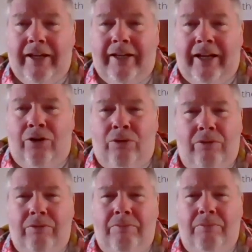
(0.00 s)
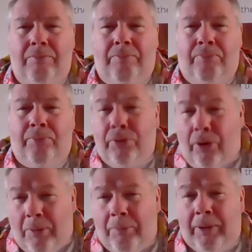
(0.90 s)
Now,
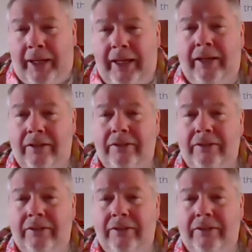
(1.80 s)
probably